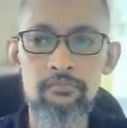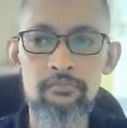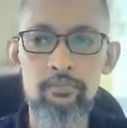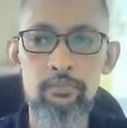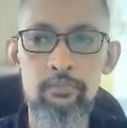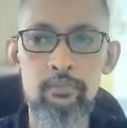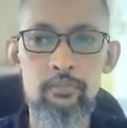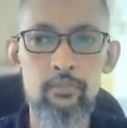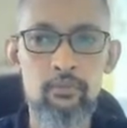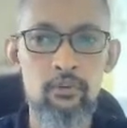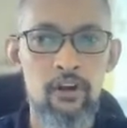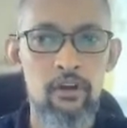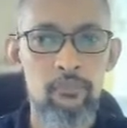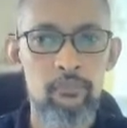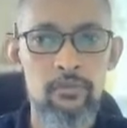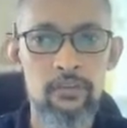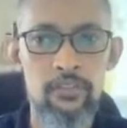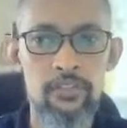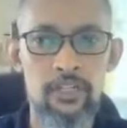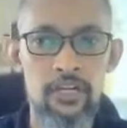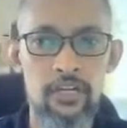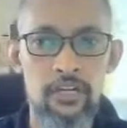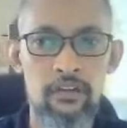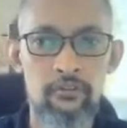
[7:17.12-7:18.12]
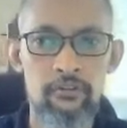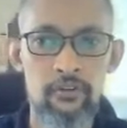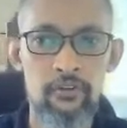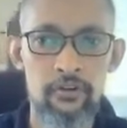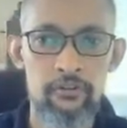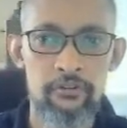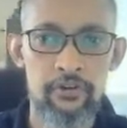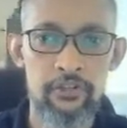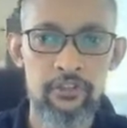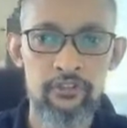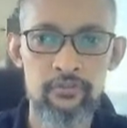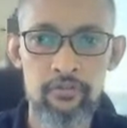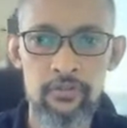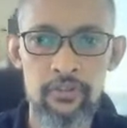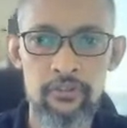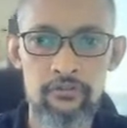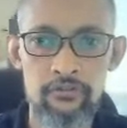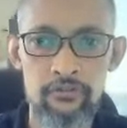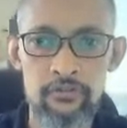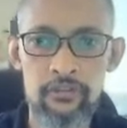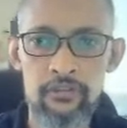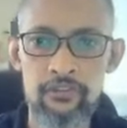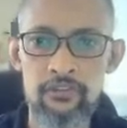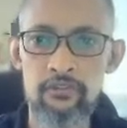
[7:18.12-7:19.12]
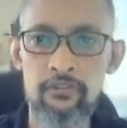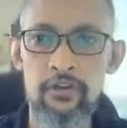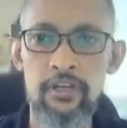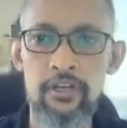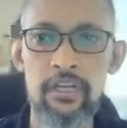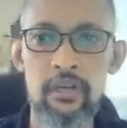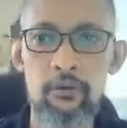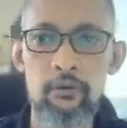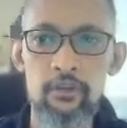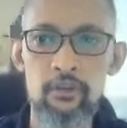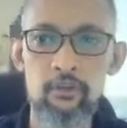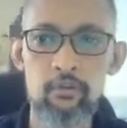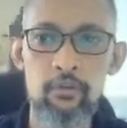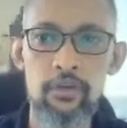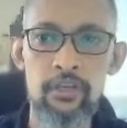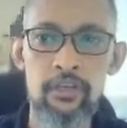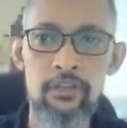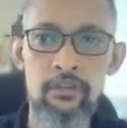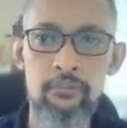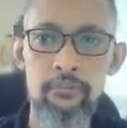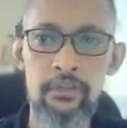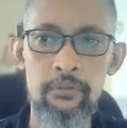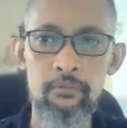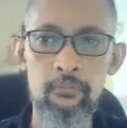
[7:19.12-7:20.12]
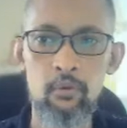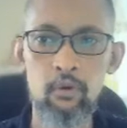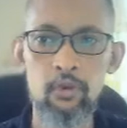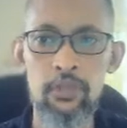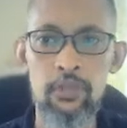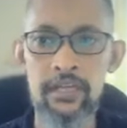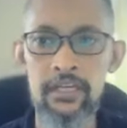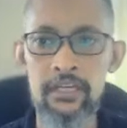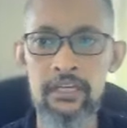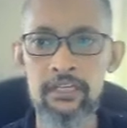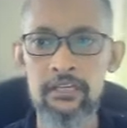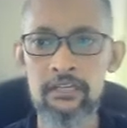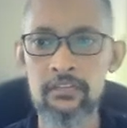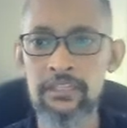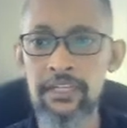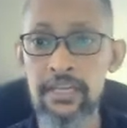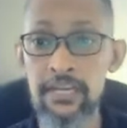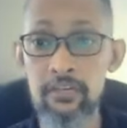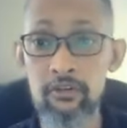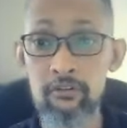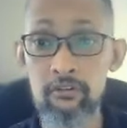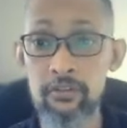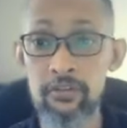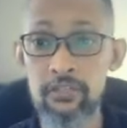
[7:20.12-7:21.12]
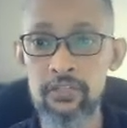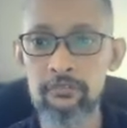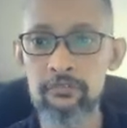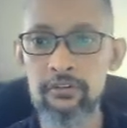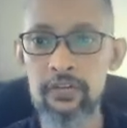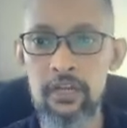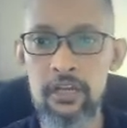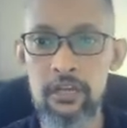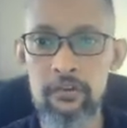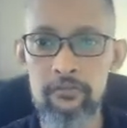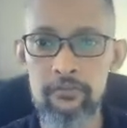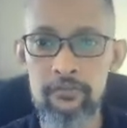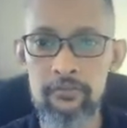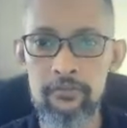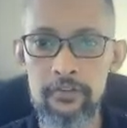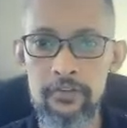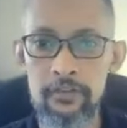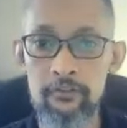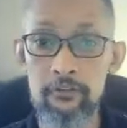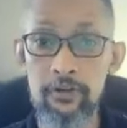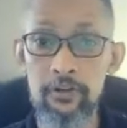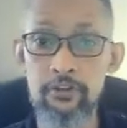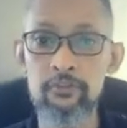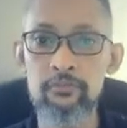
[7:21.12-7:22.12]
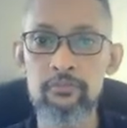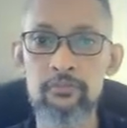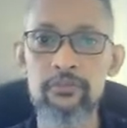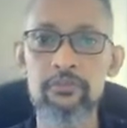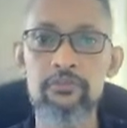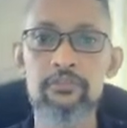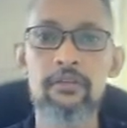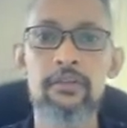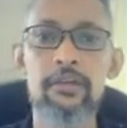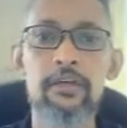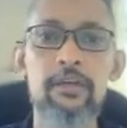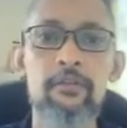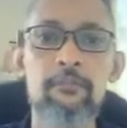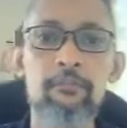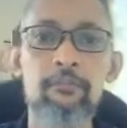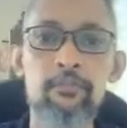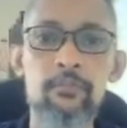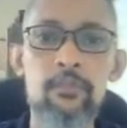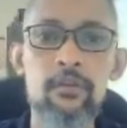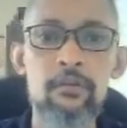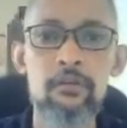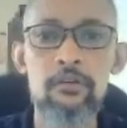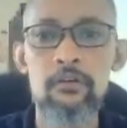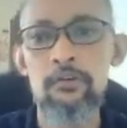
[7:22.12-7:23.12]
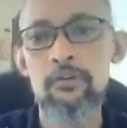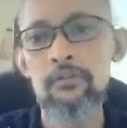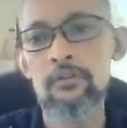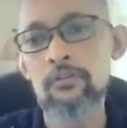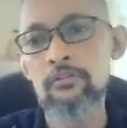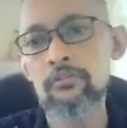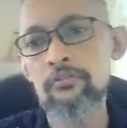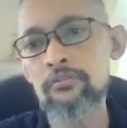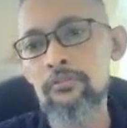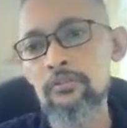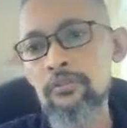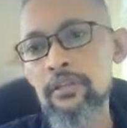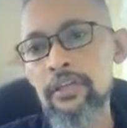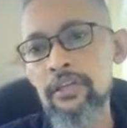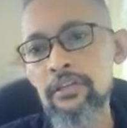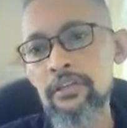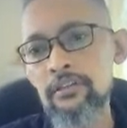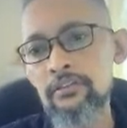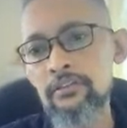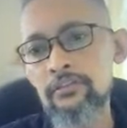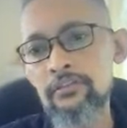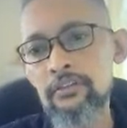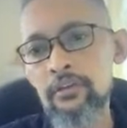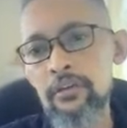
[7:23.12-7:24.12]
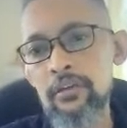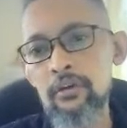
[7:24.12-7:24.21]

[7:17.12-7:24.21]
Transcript: proper kind of arrangement first, right? I want to make it a bit more like a decorative kind of arrangements there. So let's just say,